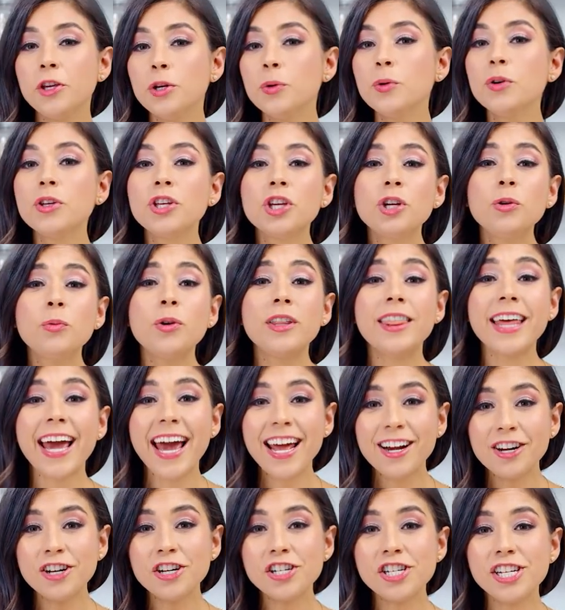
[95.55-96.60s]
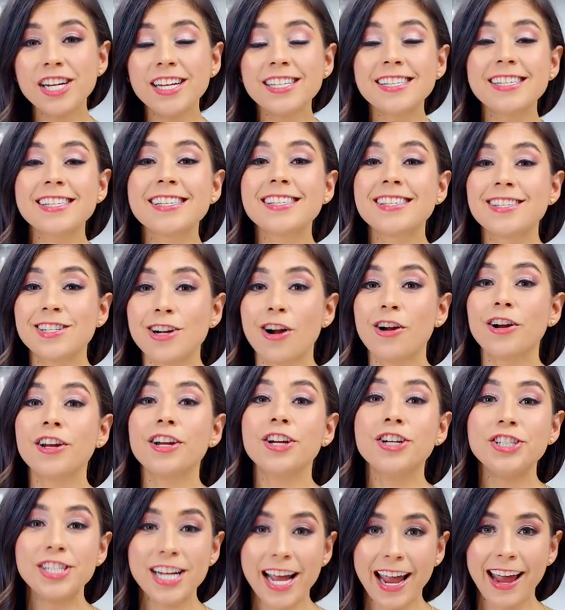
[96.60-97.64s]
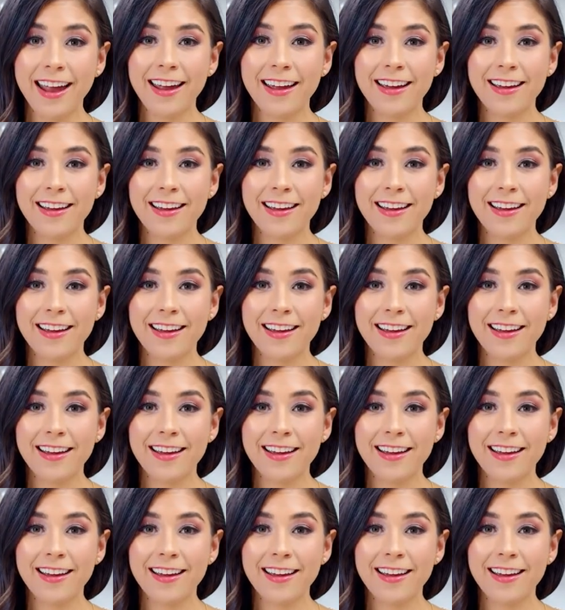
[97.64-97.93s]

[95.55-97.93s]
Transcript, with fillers: fuel you with energy to start your day.